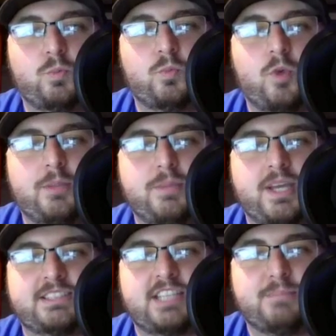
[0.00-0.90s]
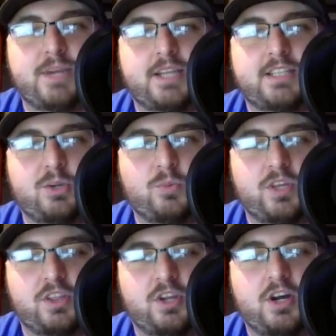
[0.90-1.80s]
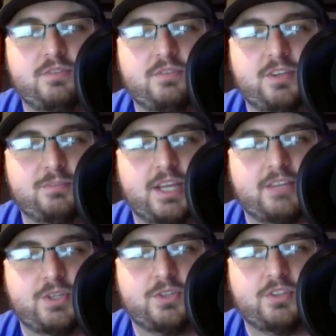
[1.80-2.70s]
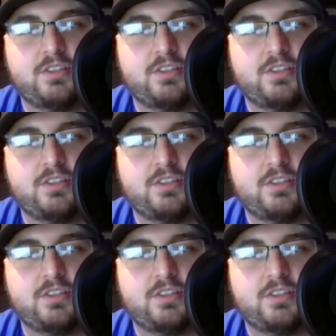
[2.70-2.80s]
running back setback there with Goff in the backfield.